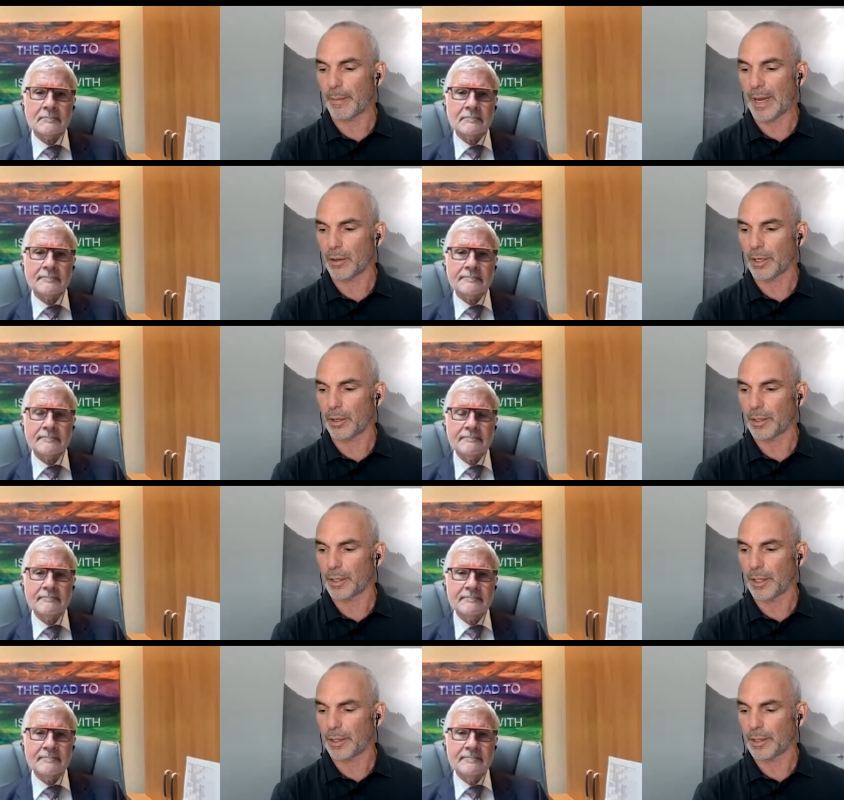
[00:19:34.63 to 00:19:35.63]
Speaker 1: about, you know,
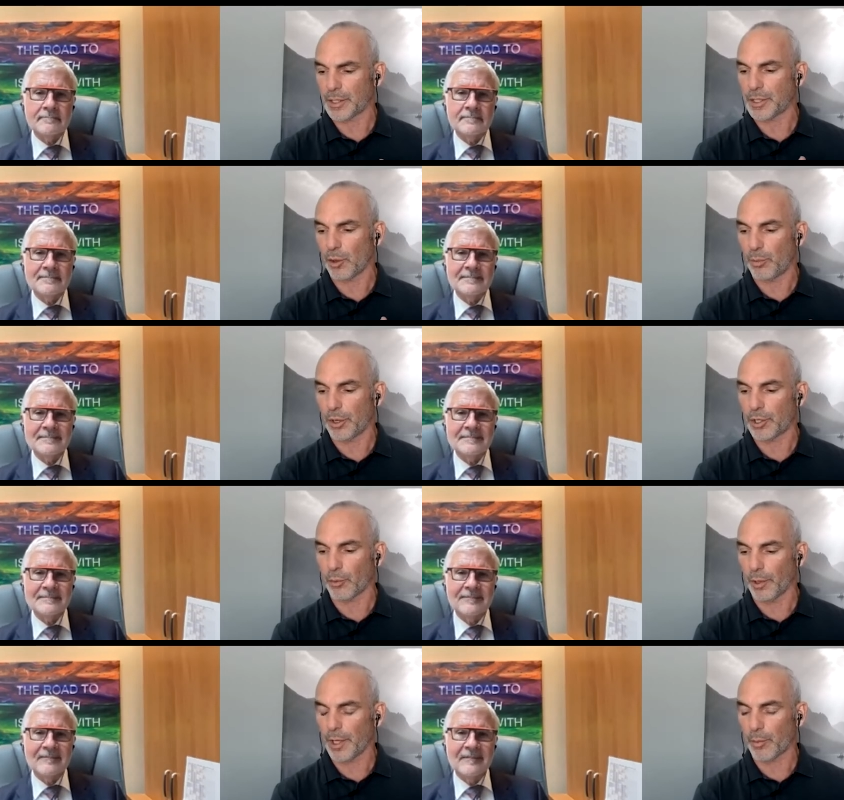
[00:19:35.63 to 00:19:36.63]
because in your book, you
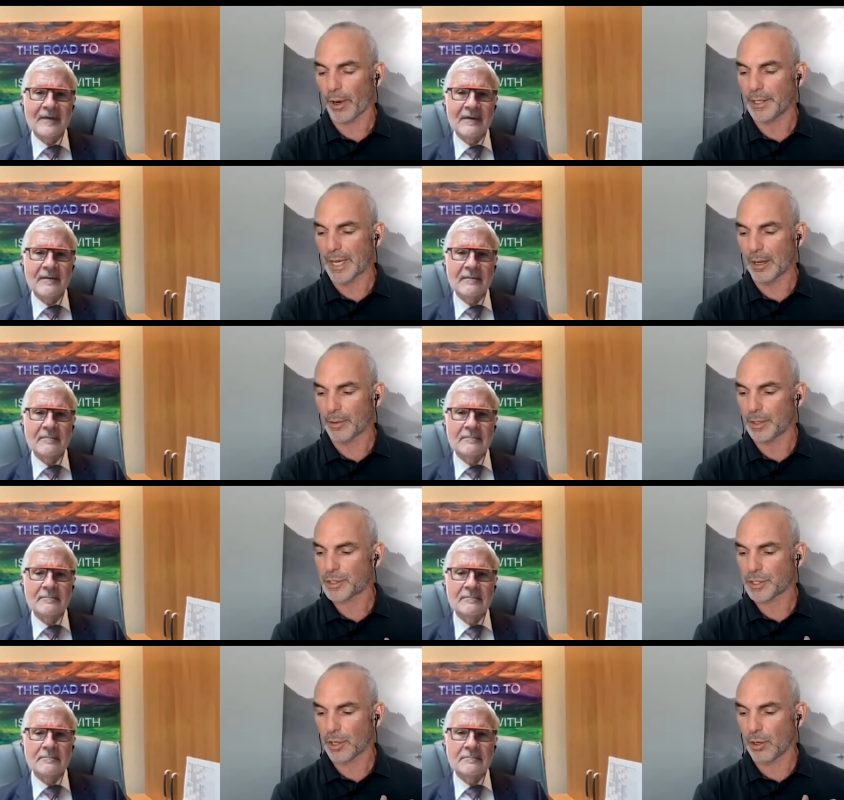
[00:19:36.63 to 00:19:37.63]
really break down
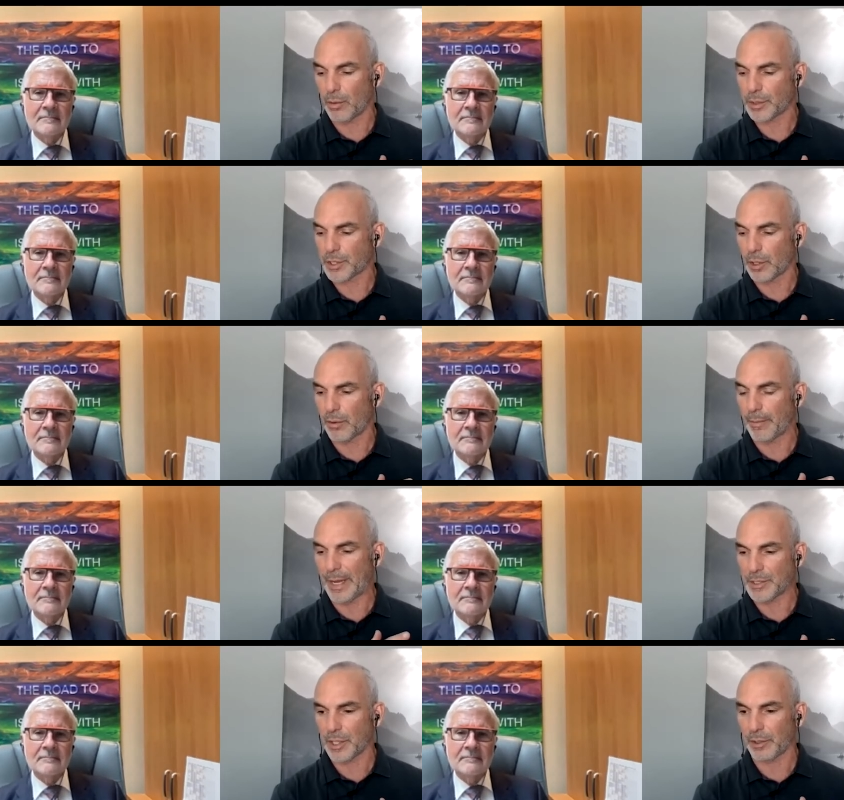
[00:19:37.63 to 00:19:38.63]
so, so
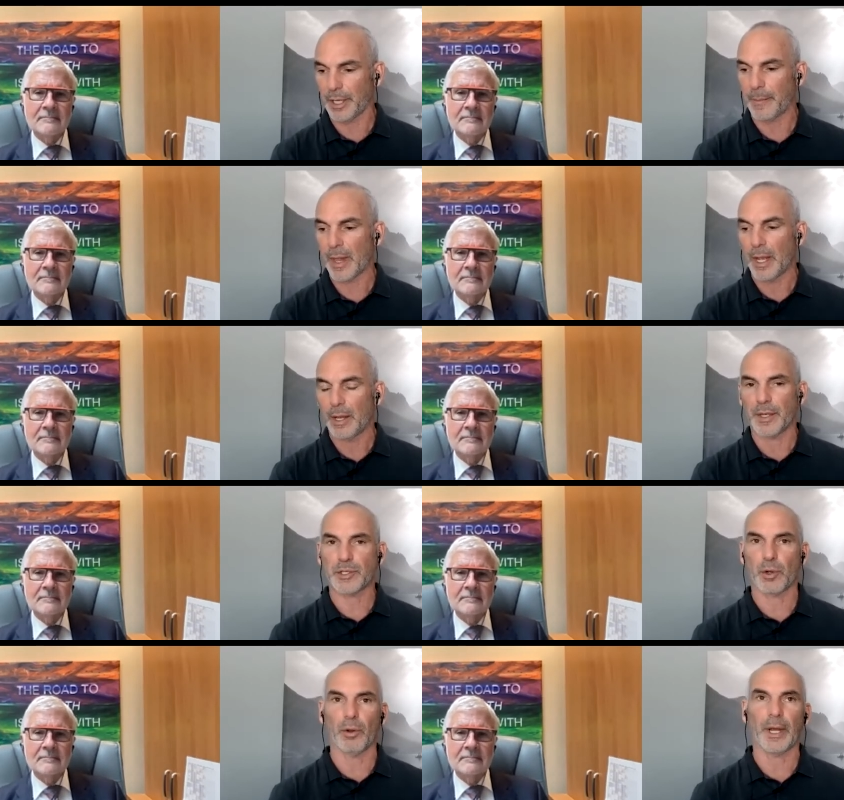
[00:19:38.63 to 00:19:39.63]
amazingly this
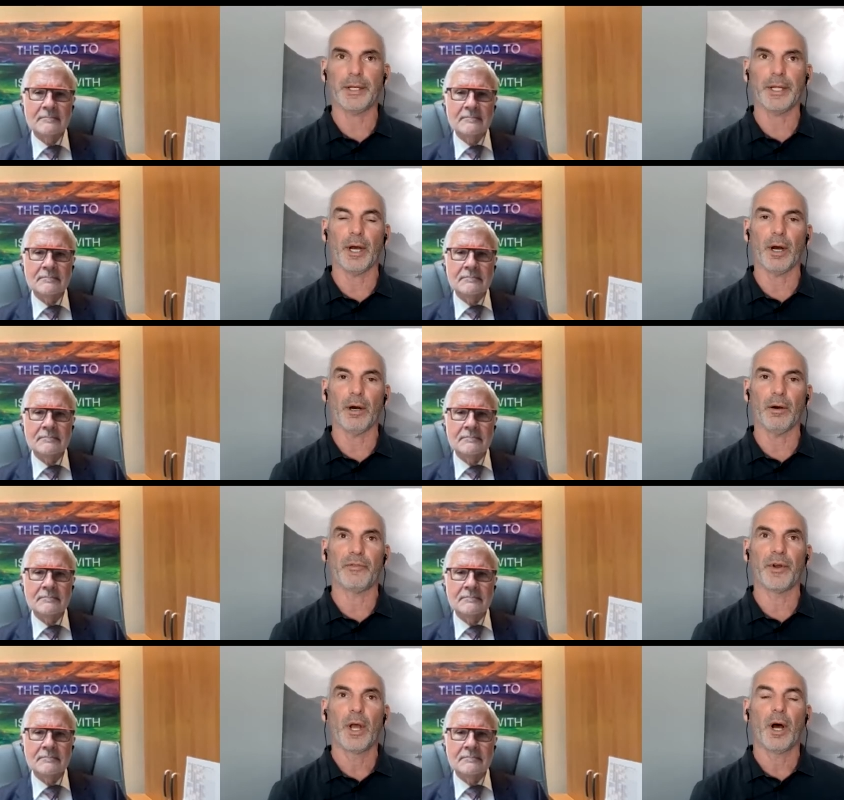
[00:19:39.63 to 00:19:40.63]
whole idea of
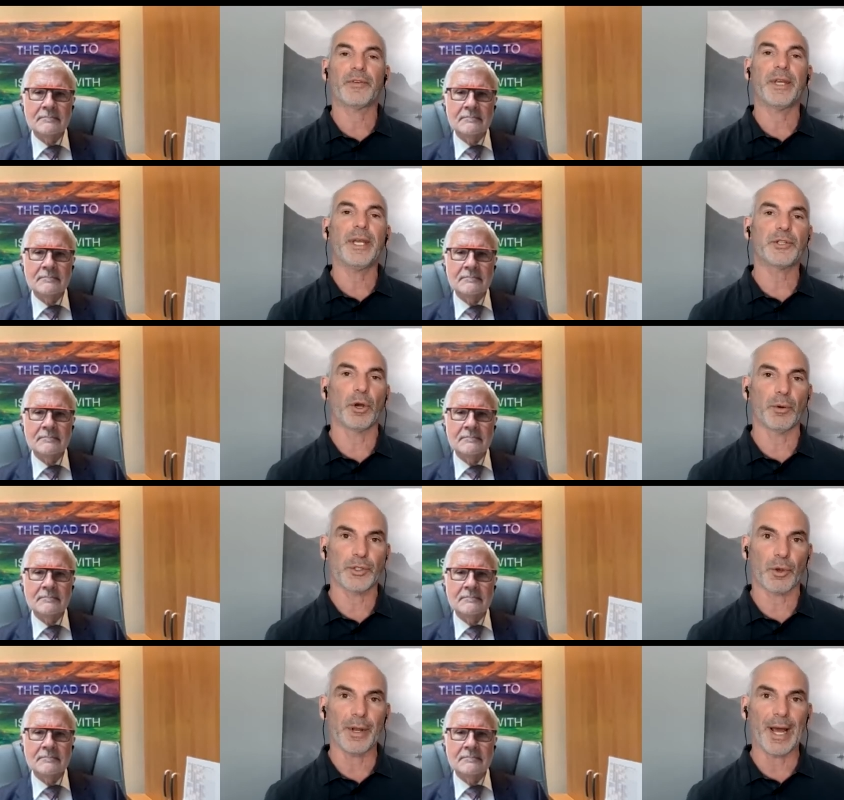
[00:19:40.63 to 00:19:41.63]
of ketones
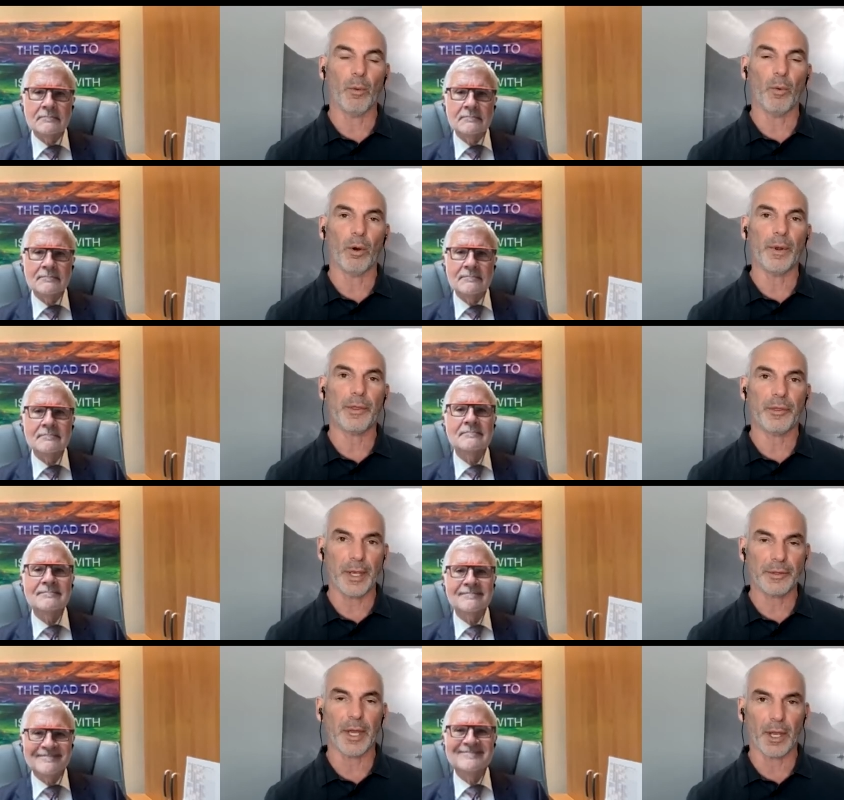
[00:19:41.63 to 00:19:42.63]
are not what we
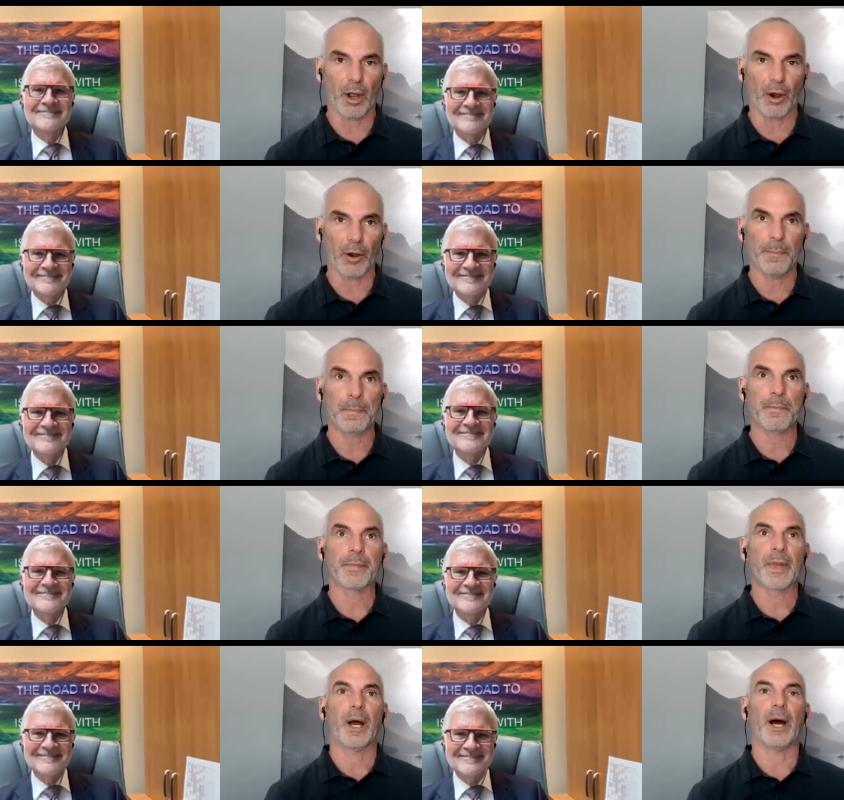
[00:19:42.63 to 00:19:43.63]
think they are,
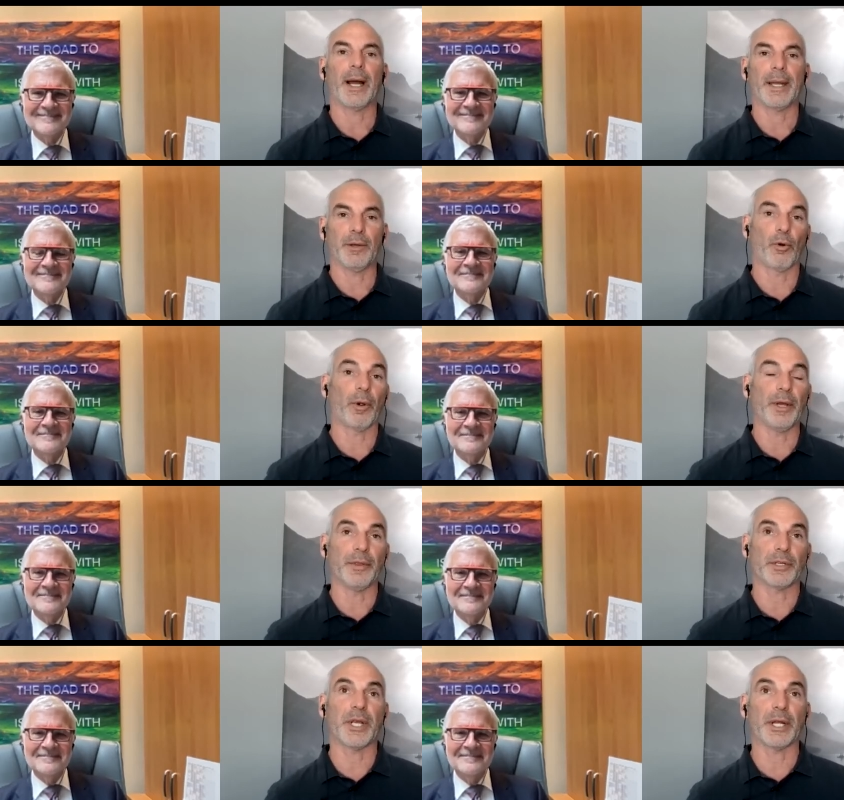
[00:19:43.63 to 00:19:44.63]
uh, or in
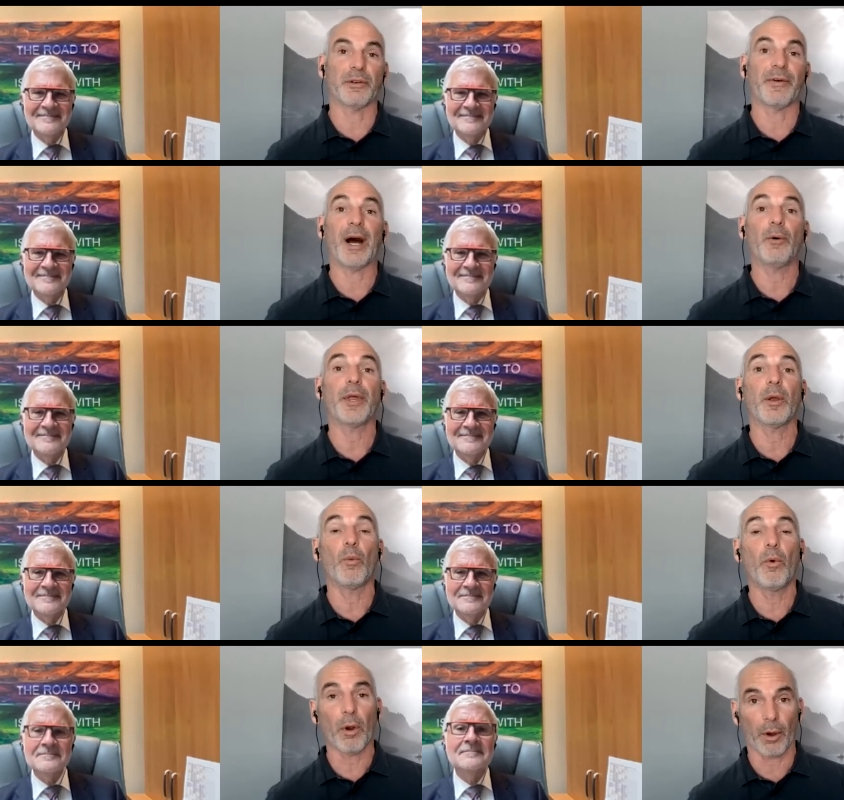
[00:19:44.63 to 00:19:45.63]
the sense of how they
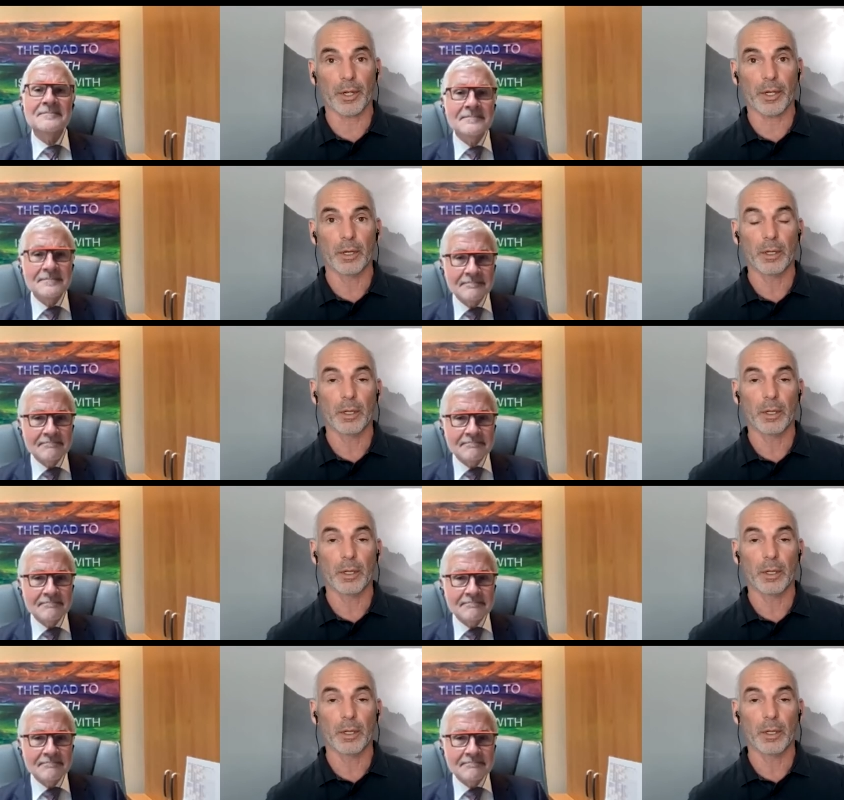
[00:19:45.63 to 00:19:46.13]
work,